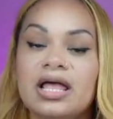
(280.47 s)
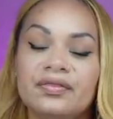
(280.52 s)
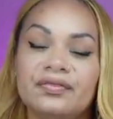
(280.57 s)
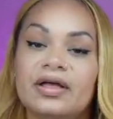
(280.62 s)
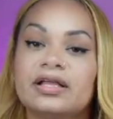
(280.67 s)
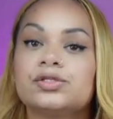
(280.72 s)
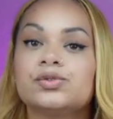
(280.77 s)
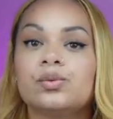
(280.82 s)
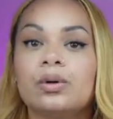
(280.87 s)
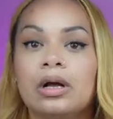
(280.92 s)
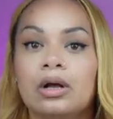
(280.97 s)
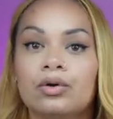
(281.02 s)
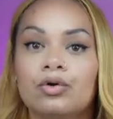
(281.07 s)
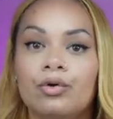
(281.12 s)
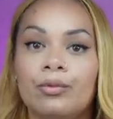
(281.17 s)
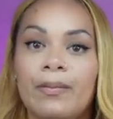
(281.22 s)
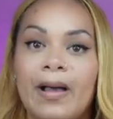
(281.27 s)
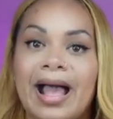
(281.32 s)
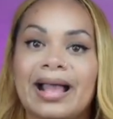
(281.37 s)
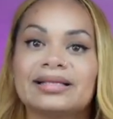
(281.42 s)
that's where I'll
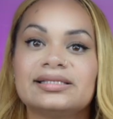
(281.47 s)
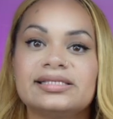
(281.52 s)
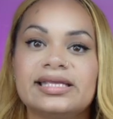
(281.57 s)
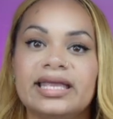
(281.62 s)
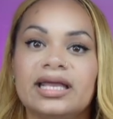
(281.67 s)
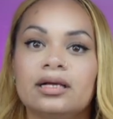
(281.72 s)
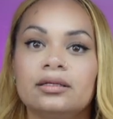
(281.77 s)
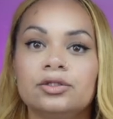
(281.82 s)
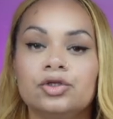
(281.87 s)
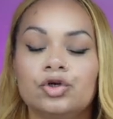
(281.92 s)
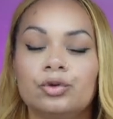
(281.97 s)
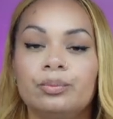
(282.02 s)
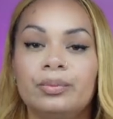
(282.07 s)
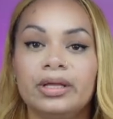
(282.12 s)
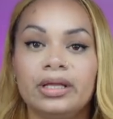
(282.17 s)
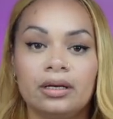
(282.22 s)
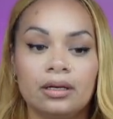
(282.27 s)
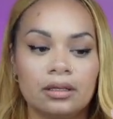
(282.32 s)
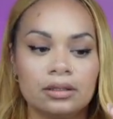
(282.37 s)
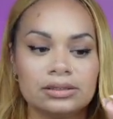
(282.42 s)
go back, take a little
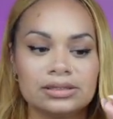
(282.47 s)
bit,